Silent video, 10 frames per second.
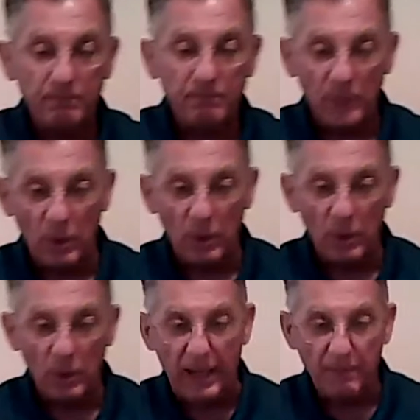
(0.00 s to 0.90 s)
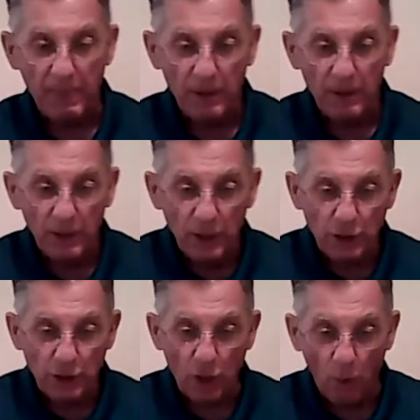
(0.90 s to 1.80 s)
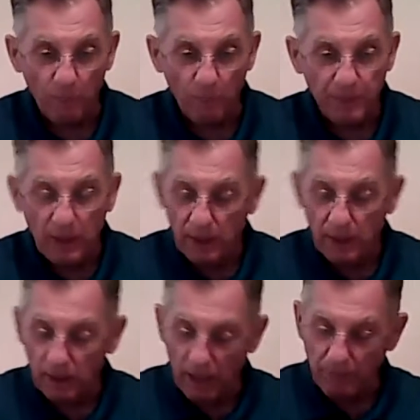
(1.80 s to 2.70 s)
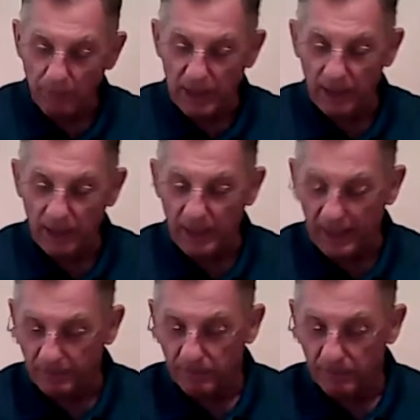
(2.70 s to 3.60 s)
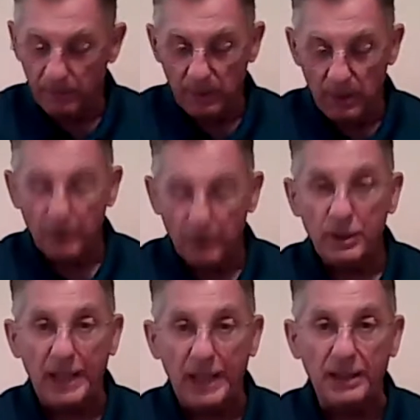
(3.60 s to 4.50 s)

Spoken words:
Okay, so let me then take this